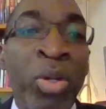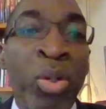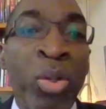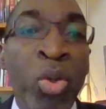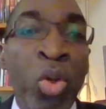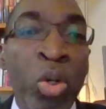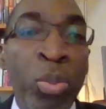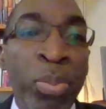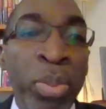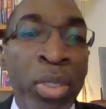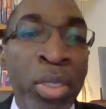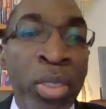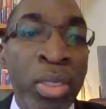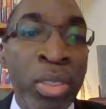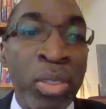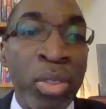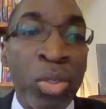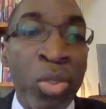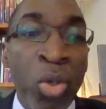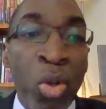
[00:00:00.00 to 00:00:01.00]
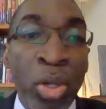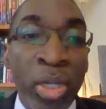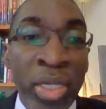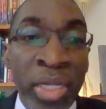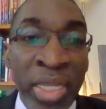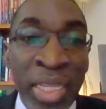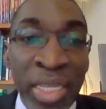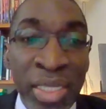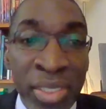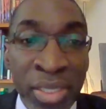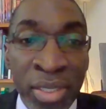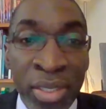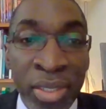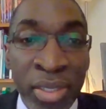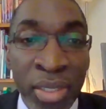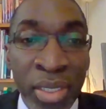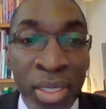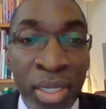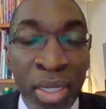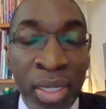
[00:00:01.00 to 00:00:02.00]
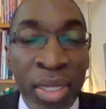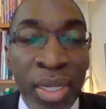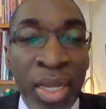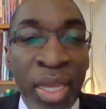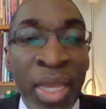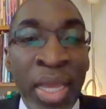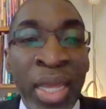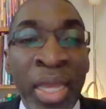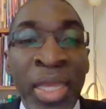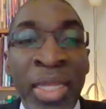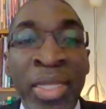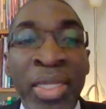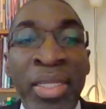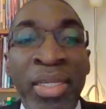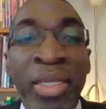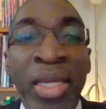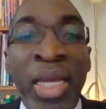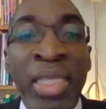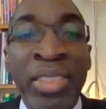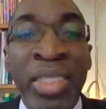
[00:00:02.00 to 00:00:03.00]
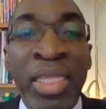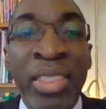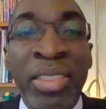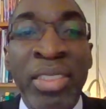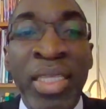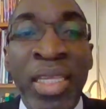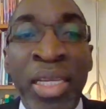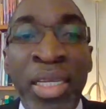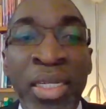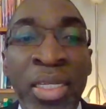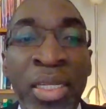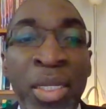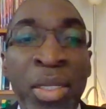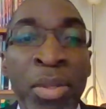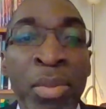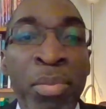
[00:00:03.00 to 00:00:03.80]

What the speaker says: global coordinator and, as I said,